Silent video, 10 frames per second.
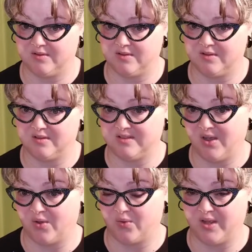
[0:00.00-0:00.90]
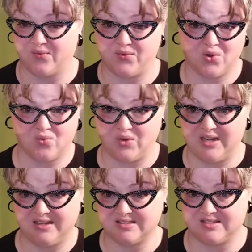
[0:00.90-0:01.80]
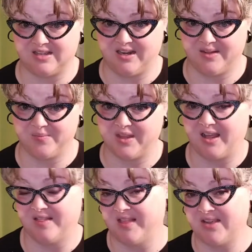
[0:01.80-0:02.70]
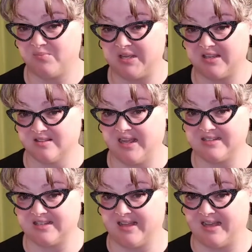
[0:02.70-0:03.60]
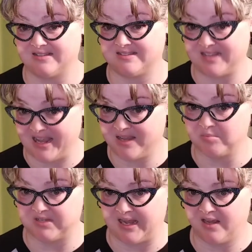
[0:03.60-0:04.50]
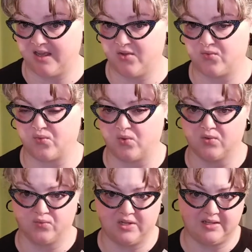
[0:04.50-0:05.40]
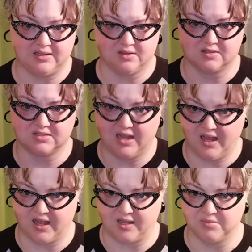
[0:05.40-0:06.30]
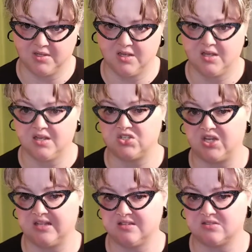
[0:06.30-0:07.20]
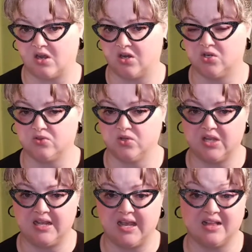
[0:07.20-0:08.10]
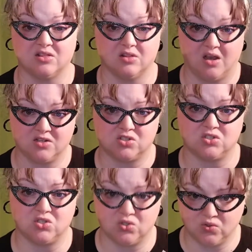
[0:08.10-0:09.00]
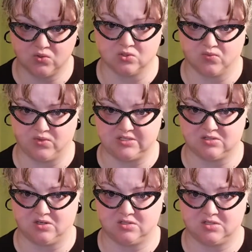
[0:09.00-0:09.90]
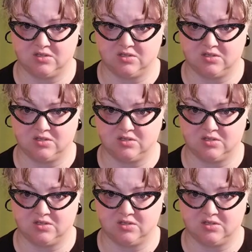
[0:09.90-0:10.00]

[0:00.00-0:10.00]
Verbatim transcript: So, if you're reading a study and they've been collecting that same data for a really long time, chances are you're looking at longitudinal research.